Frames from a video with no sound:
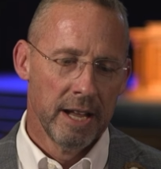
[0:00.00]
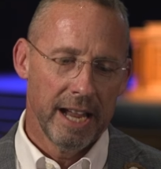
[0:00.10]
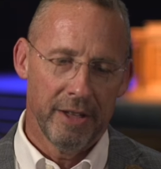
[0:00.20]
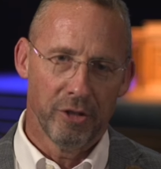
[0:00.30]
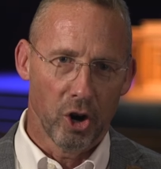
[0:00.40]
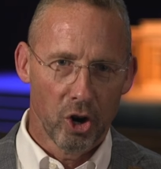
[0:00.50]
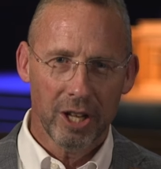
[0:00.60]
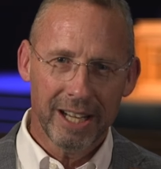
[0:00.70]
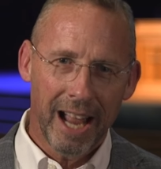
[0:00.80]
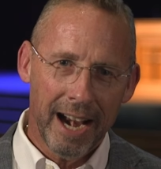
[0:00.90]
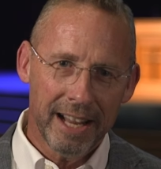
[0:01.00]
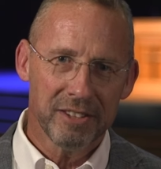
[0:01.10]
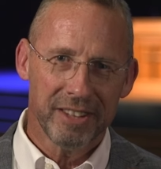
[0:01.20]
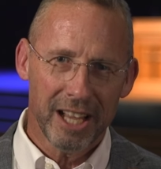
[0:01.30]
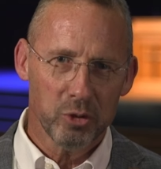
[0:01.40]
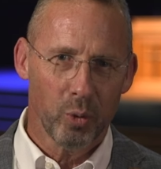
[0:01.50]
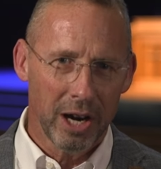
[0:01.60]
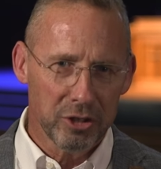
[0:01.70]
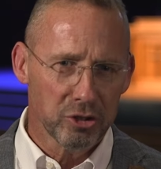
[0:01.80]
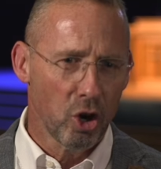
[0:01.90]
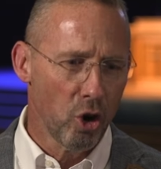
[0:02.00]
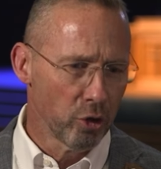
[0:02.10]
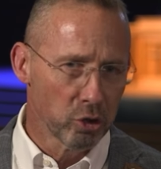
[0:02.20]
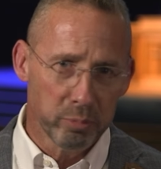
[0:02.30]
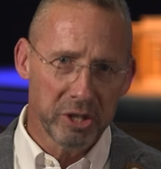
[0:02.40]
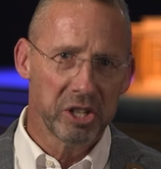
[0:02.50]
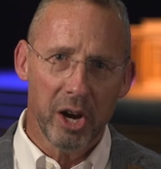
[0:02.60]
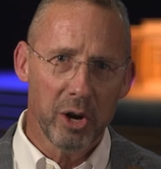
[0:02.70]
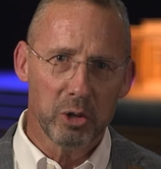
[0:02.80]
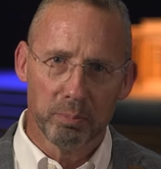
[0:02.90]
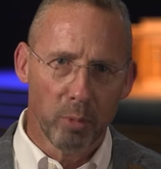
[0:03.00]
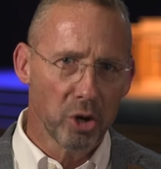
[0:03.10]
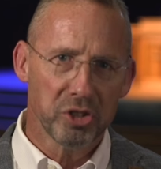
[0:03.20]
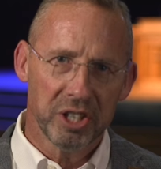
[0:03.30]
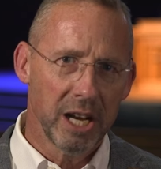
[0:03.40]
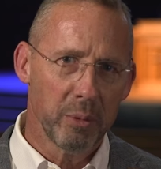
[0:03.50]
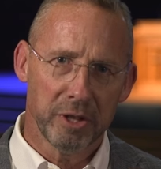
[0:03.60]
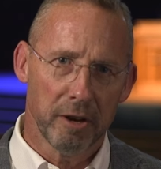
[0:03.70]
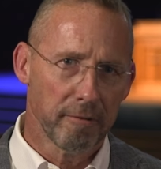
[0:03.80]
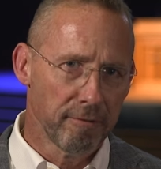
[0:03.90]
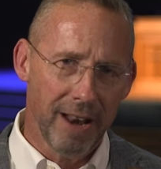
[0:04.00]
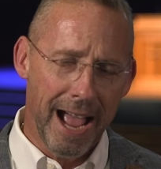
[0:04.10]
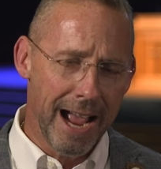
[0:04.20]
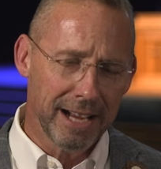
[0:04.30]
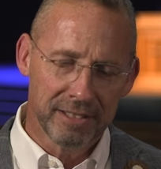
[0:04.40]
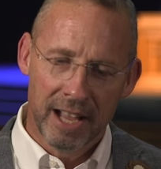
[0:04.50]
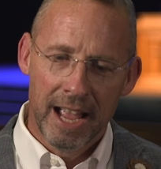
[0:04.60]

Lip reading: in the early 90s, that's where I saw those missionaries marching in with their flags,